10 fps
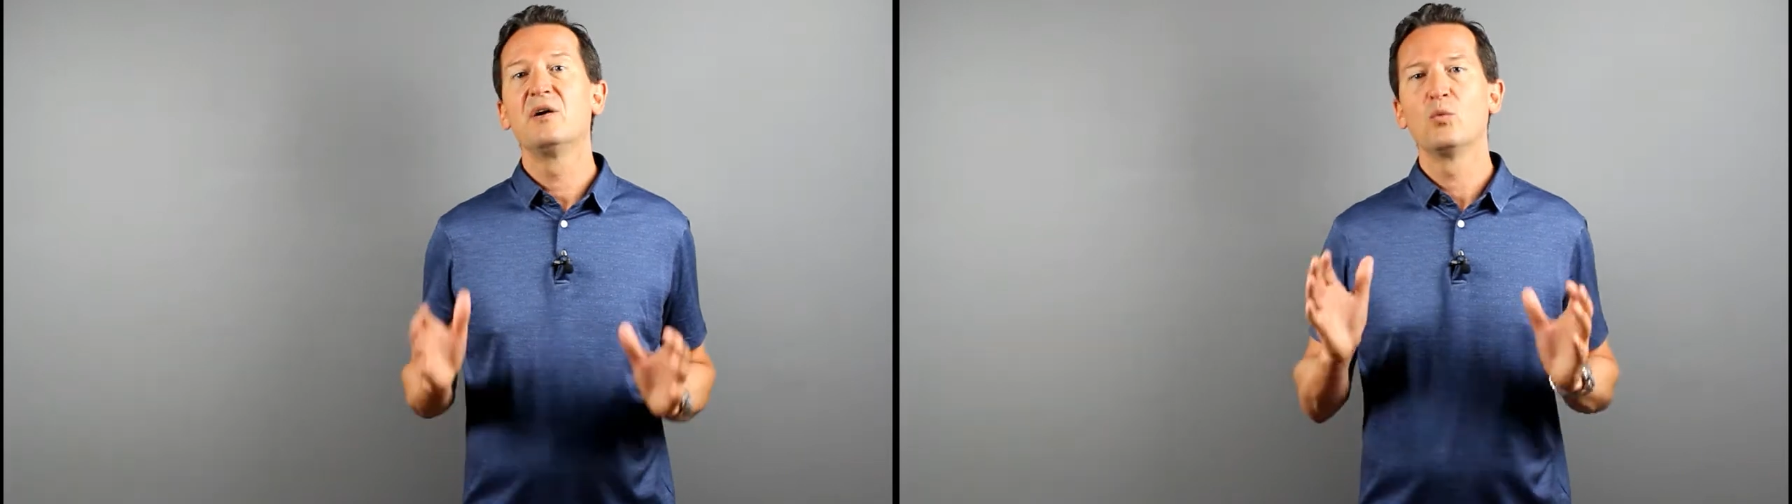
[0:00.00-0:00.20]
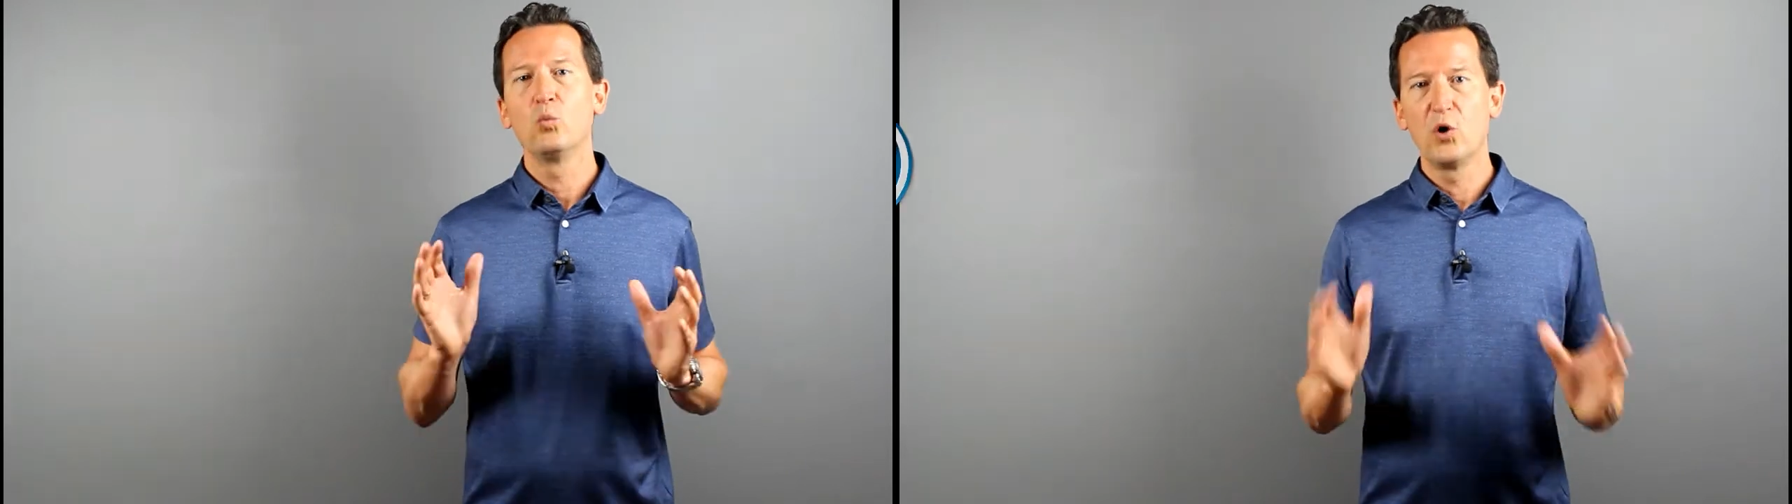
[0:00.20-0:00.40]

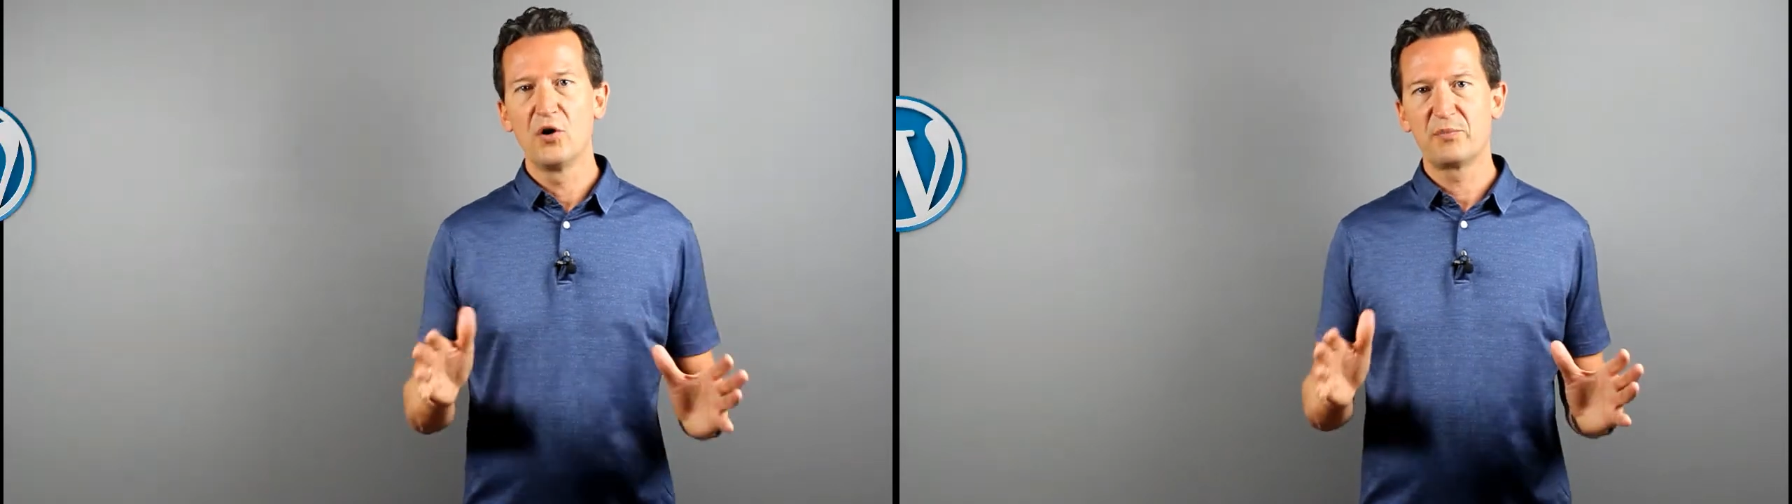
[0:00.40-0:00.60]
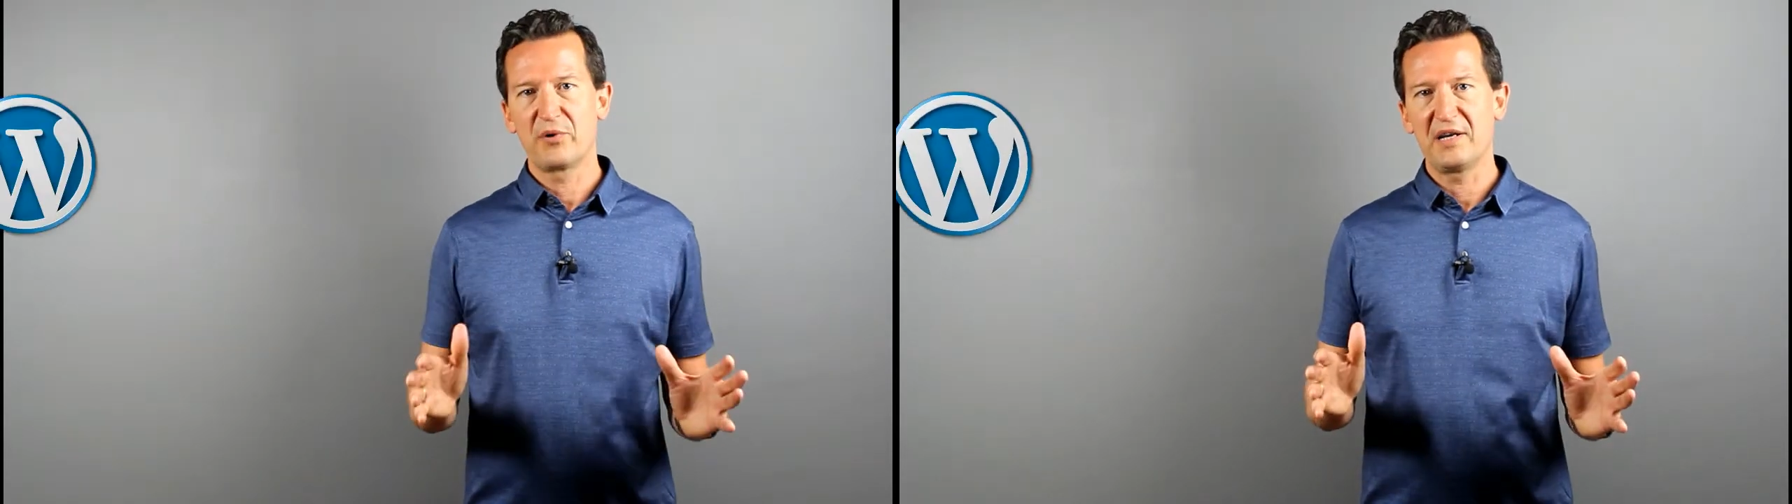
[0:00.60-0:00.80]

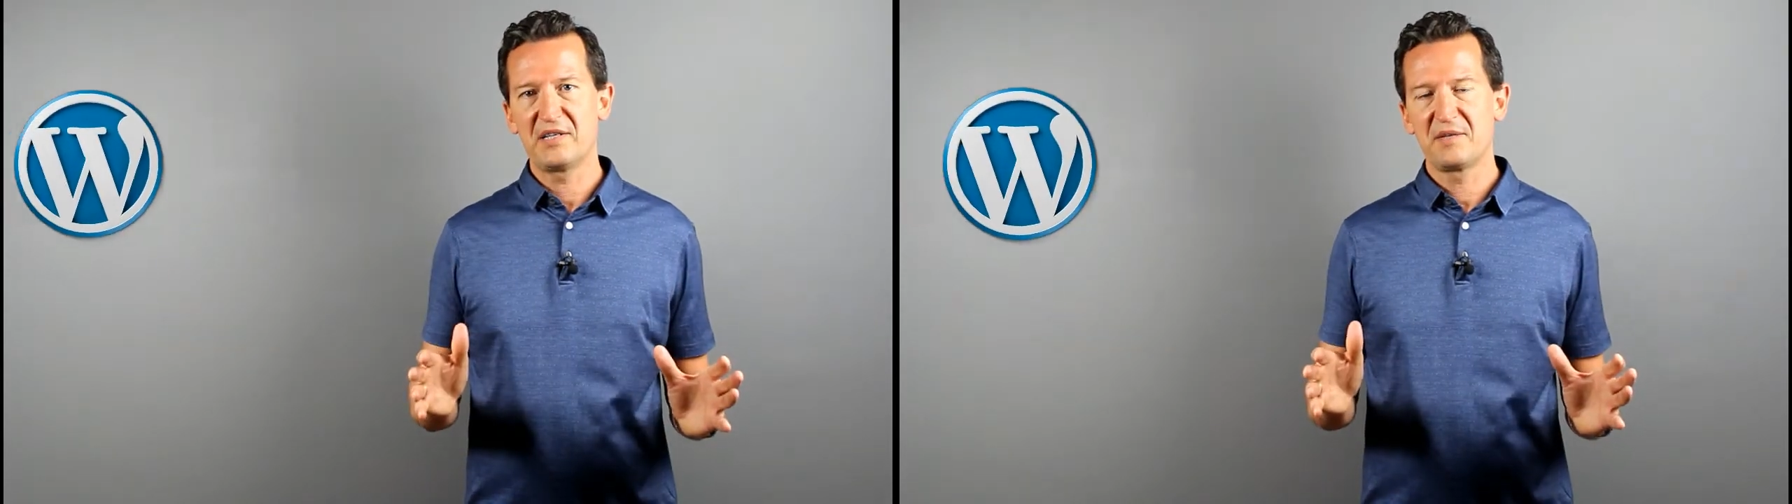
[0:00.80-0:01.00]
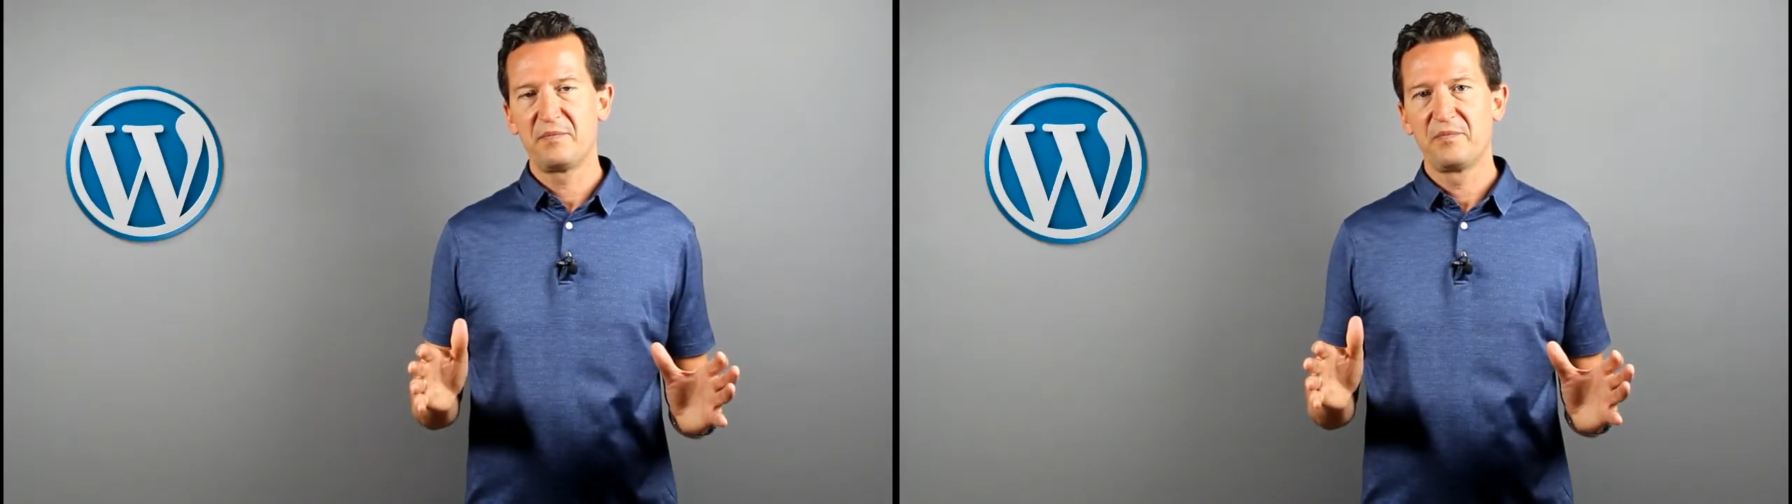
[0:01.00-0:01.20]

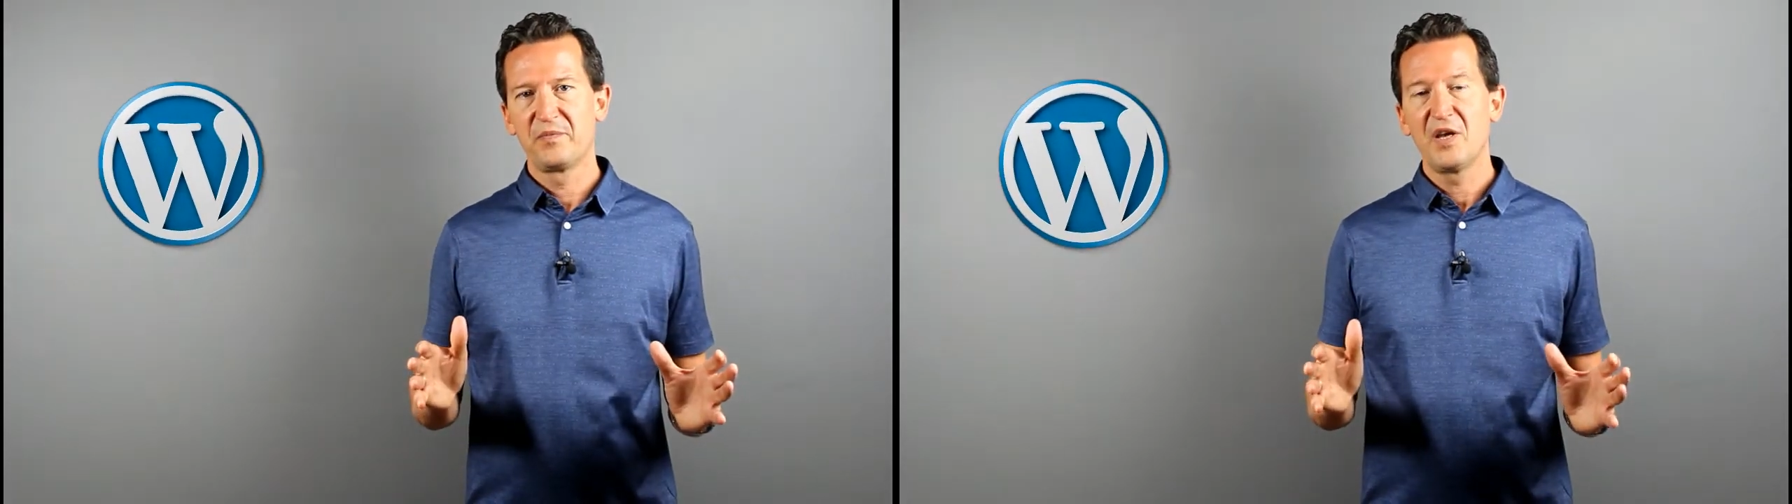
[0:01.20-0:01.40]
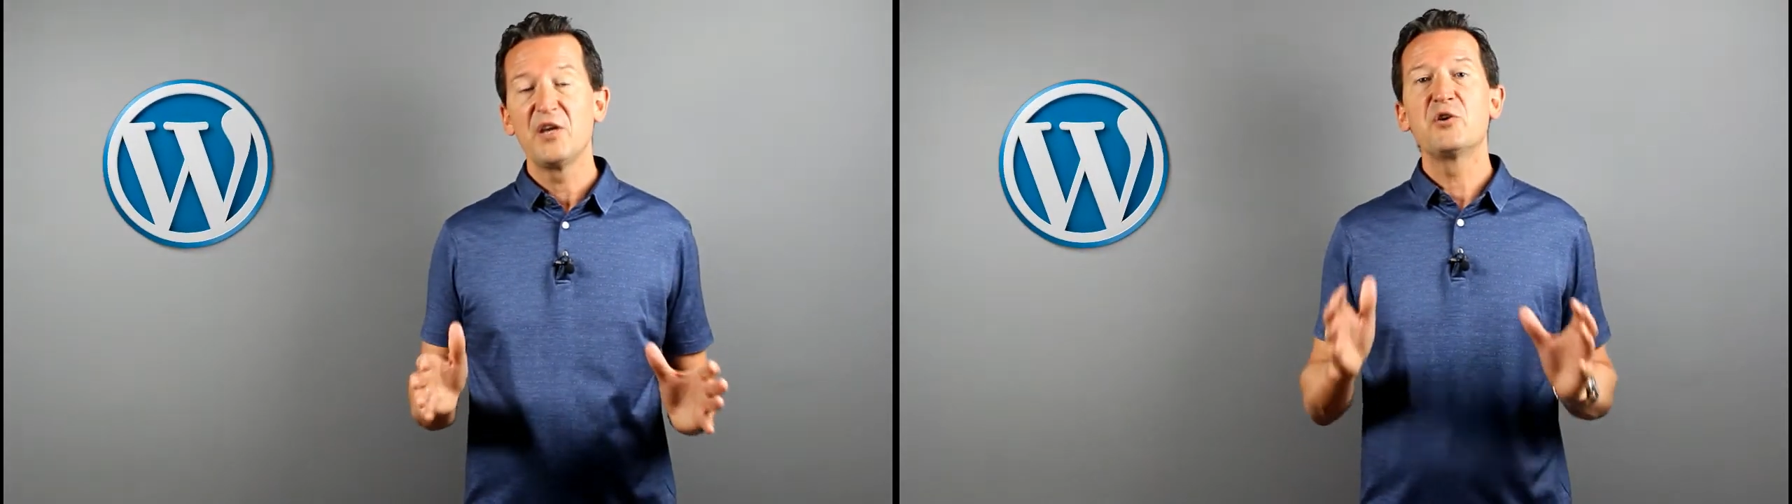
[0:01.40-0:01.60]
WordPress.
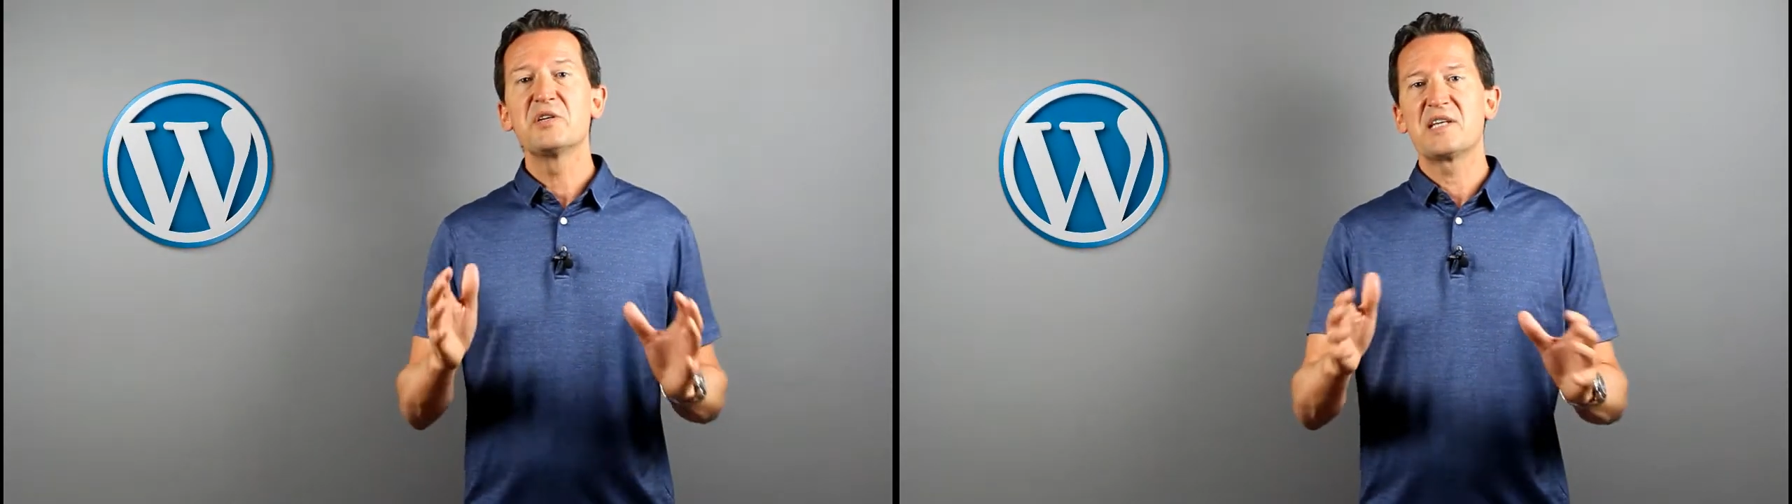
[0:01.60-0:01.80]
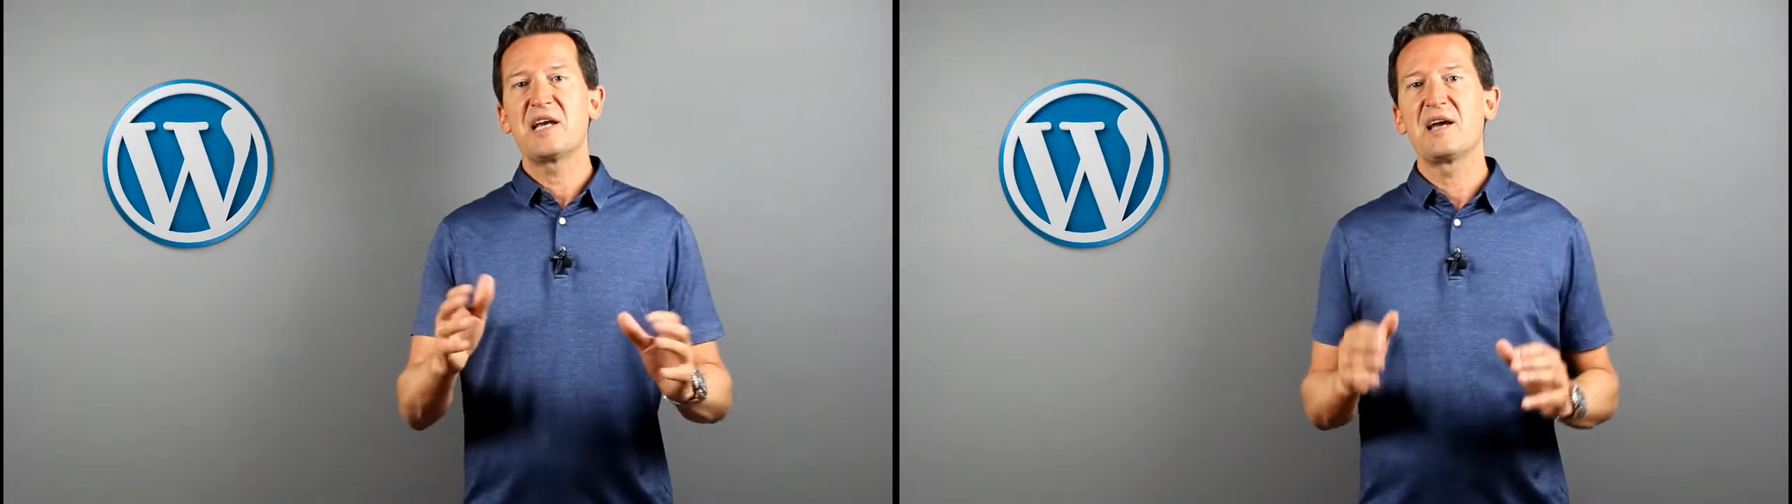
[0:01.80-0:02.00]
You can set